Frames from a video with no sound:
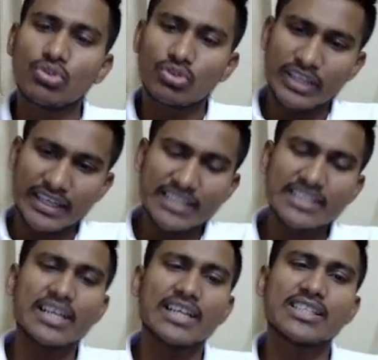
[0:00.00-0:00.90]
that is the
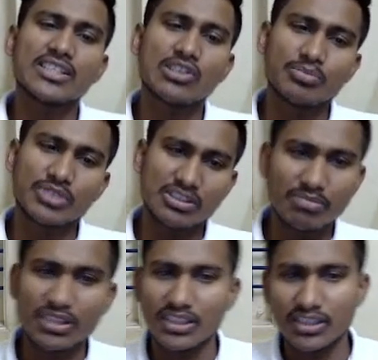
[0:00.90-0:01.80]
answer, option
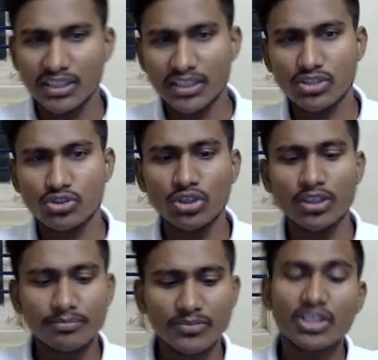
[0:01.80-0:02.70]
B. Understood?
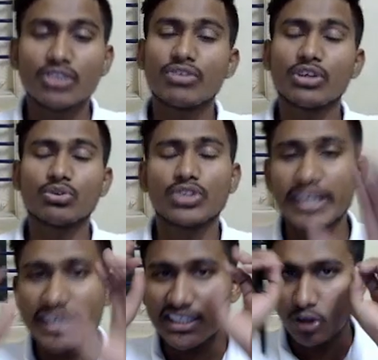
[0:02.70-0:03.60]
We have to
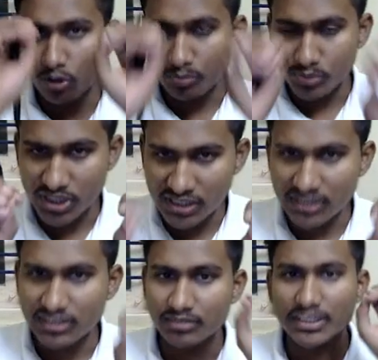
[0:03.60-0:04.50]
take the option
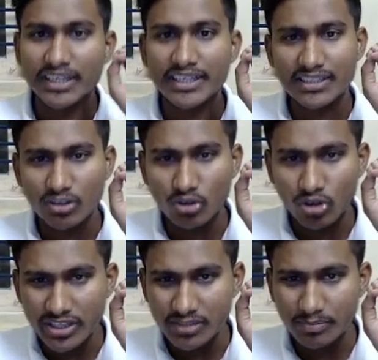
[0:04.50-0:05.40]
that is the
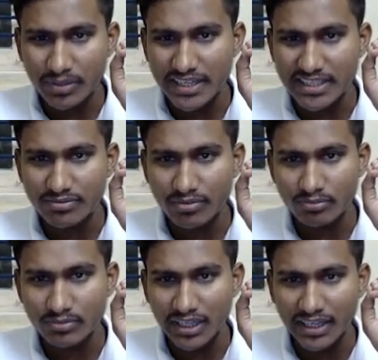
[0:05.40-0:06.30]
cost price. From
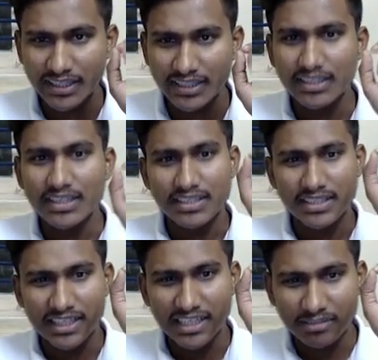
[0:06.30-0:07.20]
that,
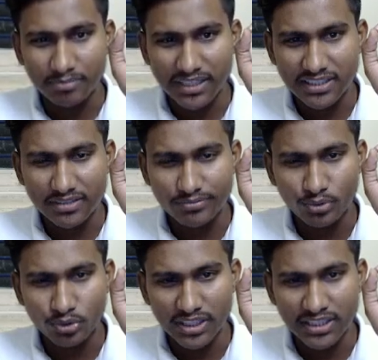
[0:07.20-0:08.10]
selling price is
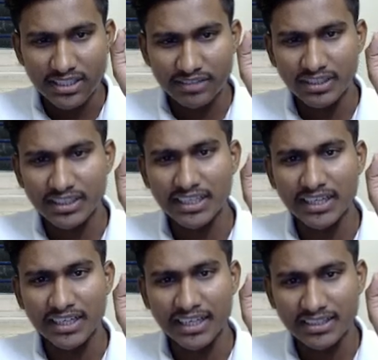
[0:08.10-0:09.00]
1470 and
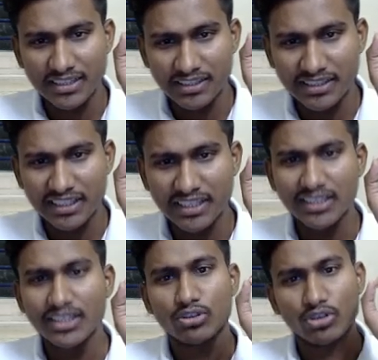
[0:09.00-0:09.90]
930.
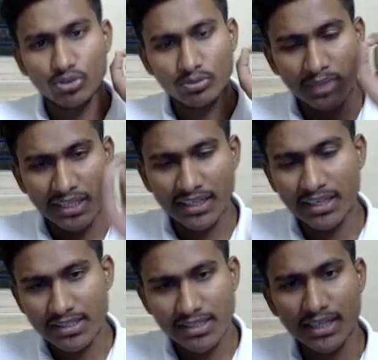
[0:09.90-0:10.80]
You have to
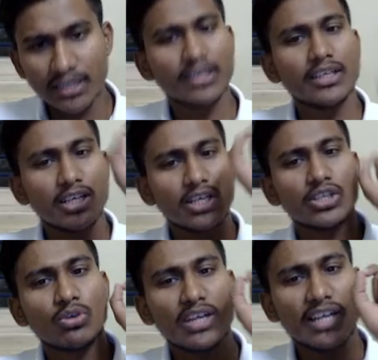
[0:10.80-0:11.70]
minus it. You
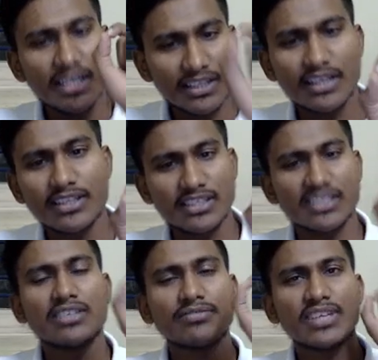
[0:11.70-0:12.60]
will get the answer.
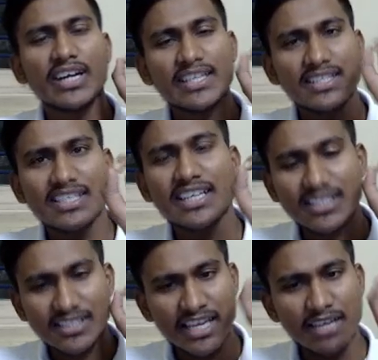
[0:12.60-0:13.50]
If the answer is
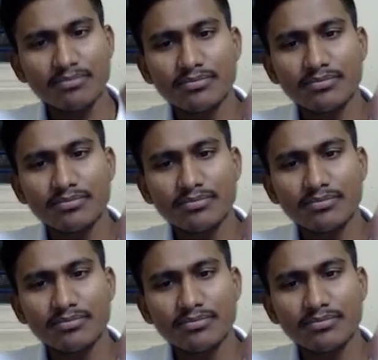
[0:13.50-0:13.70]
same,